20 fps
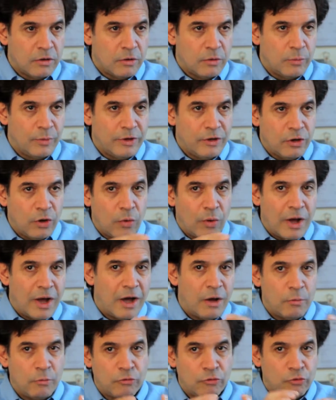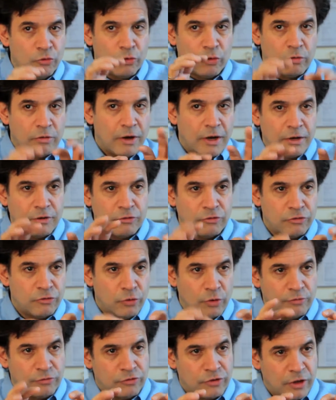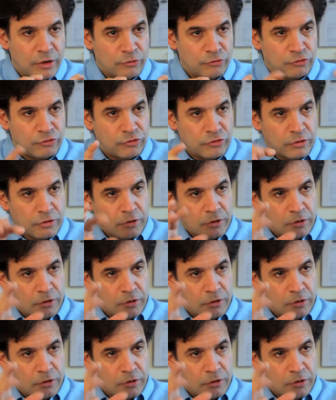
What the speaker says: we know how neurons, nerve cells,